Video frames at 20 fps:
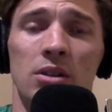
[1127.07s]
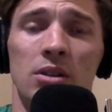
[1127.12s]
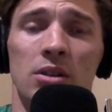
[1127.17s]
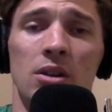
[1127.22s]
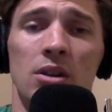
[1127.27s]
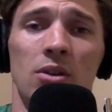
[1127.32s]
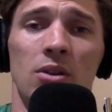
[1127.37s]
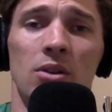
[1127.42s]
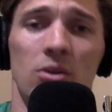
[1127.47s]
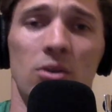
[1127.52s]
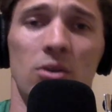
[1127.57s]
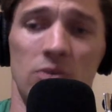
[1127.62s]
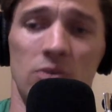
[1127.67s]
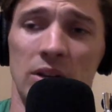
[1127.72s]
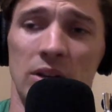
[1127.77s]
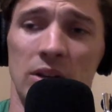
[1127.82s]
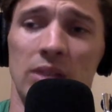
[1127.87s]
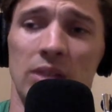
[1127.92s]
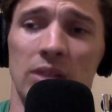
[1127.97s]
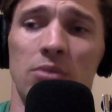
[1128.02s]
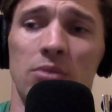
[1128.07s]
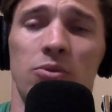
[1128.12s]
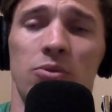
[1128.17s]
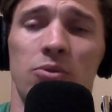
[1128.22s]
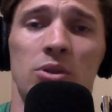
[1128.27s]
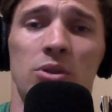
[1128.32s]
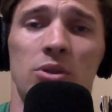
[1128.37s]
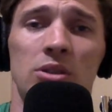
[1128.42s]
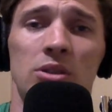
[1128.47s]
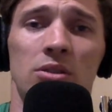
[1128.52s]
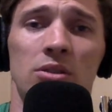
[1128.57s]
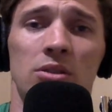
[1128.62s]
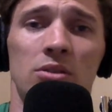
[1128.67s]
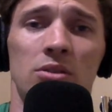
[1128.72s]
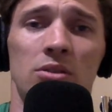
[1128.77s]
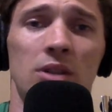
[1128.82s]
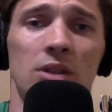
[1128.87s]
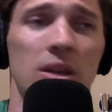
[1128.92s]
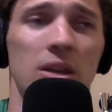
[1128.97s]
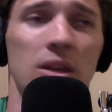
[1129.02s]
Or you get a level 4 skill and they're
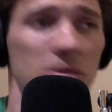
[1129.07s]
like,